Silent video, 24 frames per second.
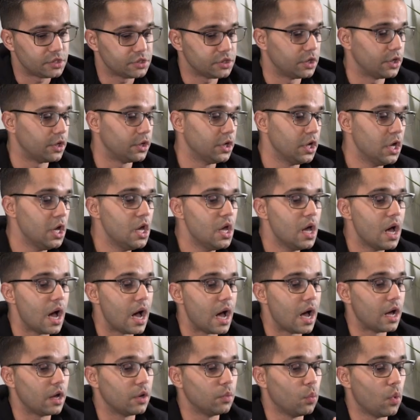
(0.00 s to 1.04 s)
started
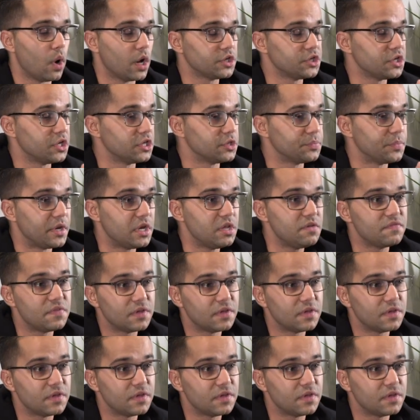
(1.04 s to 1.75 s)
watching as many